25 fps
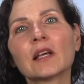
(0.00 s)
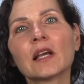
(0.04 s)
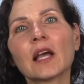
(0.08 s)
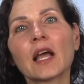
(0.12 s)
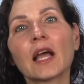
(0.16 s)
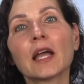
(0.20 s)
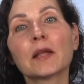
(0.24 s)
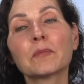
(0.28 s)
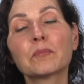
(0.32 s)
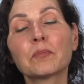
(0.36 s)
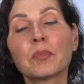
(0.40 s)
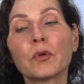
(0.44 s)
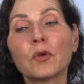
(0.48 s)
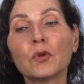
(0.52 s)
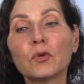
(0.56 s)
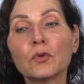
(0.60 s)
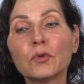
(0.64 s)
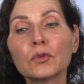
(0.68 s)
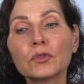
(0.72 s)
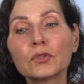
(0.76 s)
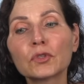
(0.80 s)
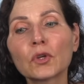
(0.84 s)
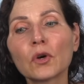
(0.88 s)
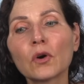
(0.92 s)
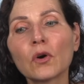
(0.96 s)
And
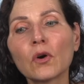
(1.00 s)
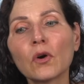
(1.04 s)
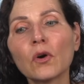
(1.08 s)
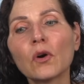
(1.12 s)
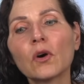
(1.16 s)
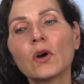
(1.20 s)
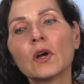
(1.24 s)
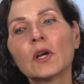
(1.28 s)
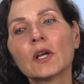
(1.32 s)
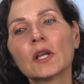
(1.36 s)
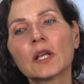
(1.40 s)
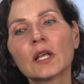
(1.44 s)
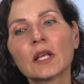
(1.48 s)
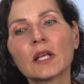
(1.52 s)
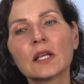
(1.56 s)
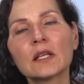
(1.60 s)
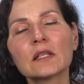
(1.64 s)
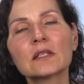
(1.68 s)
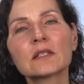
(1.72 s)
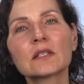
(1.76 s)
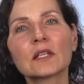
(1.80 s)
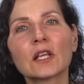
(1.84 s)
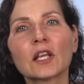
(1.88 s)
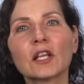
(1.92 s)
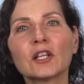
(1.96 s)
Pluto
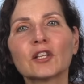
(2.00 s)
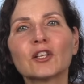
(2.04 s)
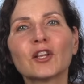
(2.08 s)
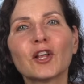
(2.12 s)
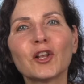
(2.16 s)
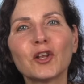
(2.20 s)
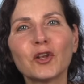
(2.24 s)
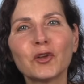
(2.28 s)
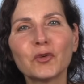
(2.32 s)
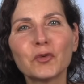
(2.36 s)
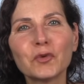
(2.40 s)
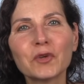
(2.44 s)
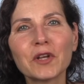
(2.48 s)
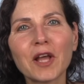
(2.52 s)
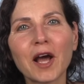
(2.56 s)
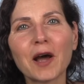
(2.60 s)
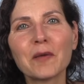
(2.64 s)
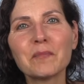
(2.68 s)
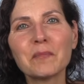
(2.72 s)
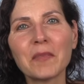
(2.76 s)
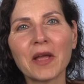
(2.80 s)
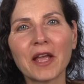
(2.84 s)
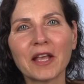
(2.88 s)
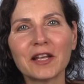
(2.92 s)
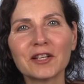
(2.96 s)
is in the lunar
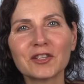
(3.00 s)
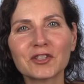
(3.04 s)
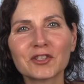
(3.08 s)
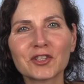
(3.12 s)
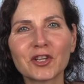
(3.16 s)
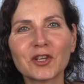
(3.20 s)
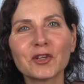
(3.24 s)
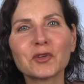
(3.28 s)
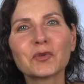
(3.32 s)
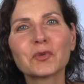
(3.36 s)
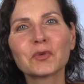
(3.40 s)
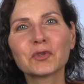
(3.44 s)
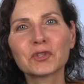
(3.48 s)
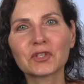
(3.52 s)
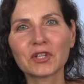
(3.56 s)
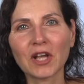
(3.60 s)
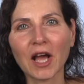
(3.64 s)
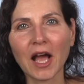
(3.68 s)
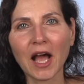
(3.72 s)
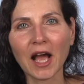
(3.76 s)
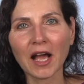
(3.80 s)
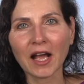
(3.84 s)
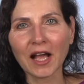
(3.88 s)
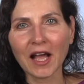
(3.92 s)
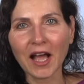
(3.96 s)
mansion
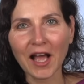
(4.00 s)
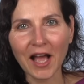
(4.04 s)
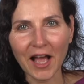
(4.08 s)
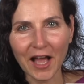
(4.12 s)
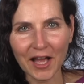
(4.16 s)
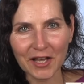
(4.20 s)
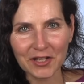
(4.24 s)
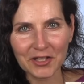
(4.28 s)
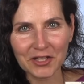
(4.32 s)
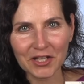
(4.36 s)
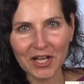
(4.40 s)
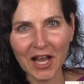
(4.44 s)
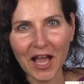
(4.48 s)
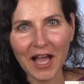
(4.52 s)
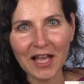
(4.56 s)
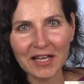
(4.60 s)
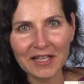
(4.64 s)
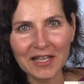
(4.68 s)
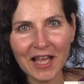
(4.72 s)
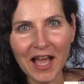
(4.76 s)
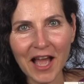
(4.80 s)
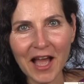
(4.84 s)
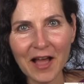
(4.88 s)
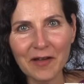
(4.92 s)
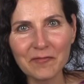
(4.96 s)
Uttara
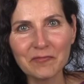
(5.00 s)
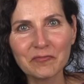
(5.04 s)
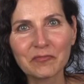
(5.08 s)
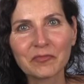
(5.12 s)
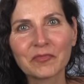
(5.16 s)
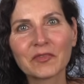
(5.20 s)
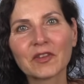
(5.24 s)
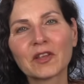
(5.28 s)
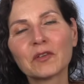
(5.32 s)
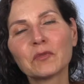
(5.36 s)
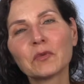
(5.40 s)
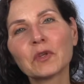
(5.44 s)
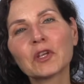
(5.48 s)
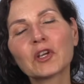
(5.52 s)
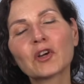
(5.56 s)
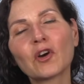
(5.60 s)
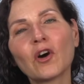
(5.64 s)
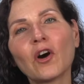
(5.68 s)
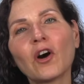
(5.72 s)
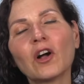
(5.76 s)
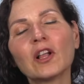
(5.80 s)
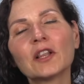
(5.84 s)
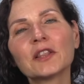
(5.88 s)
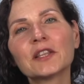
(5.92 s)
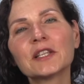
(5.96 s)
Ashada. We
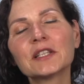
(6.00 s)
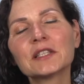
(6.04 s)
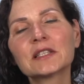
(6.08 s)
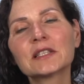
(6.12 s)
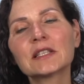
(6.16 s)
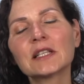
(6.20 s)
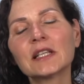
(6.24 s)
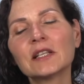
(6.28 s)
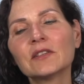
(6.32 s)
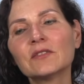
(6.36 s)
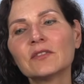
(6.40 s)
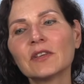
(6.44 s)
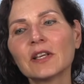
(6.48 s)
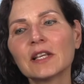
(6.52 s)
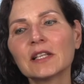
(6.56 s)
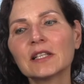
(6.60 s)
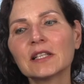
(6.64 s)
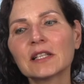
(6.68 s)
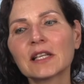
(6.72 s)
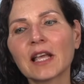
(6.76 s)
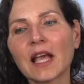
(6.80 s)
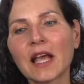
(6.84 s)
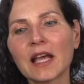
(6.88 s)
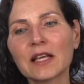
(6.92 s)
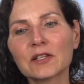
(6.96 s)
call this in
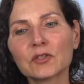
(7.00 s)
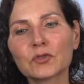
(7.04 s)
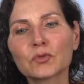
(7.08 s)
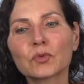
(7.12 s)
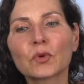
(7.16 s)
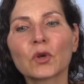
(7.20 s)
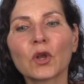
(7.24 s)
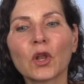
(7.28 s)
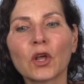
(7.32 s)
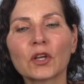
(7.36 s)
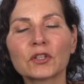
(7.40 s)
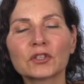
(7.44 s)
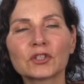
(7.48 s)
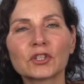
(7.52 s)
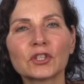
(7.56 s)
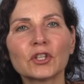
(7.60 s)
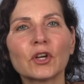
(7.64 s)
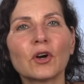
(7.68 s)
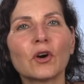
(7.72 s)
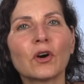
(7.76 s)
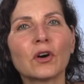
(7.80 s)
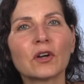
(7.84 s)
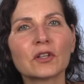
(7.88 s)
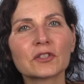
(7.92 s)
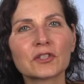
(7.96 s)
Vedic astrology
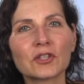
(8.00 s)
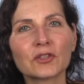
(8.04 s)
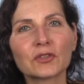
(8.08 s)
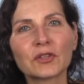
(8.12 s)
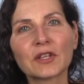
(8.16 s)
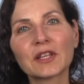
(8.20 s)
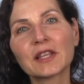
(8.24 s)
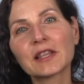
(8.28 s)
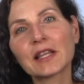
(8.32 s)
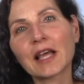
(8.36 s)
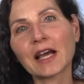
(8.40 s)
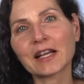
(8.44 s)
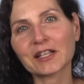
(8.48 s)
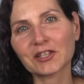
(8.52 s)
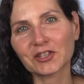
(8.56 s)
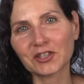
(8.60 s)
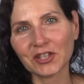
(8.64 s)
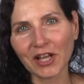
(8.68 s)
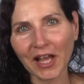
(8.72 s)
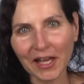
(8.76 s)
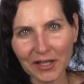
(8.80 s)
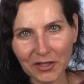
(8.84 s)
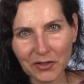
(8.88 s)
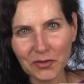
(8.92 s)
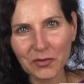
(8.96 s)
also the
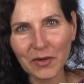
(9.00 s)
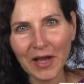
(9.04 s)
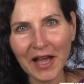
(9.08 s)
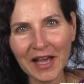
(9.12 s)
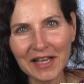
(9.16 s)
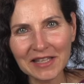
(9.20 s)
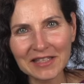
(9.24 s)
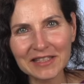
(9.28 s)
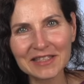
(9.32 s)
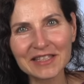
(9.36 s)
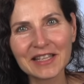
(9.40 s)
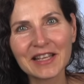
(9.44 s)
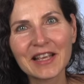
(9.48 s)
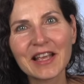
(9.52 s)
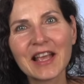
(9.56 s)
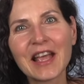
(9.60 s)
nakshatras.